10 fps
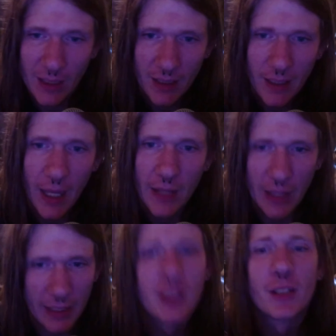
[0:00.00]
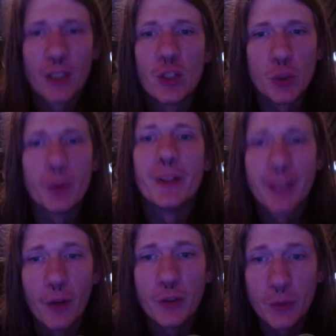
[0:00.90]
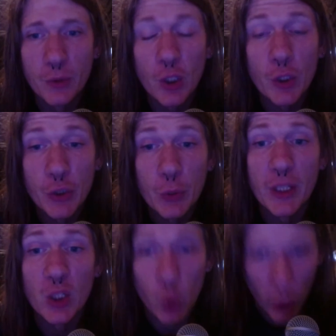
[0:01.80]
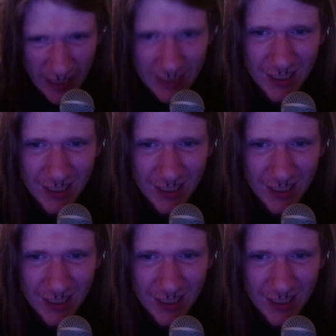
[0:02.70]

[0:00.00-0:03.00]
And they look at you and tell you you're doing great.